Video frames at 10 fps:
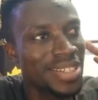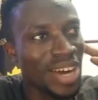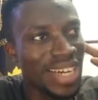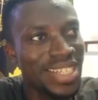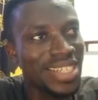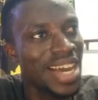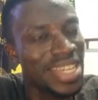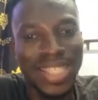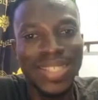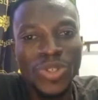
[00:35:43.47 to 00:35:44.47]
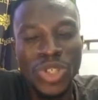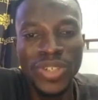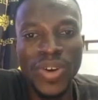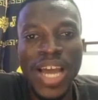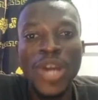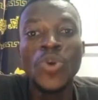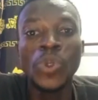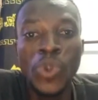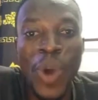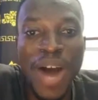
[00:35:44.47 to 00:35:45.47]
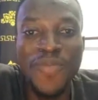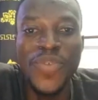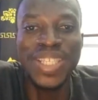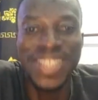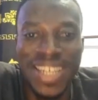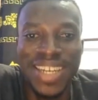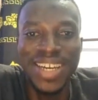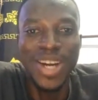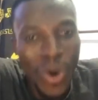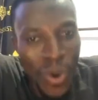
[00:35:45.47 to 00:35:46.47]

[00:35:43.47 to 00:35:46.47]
traditional institution, you know, elusive everything.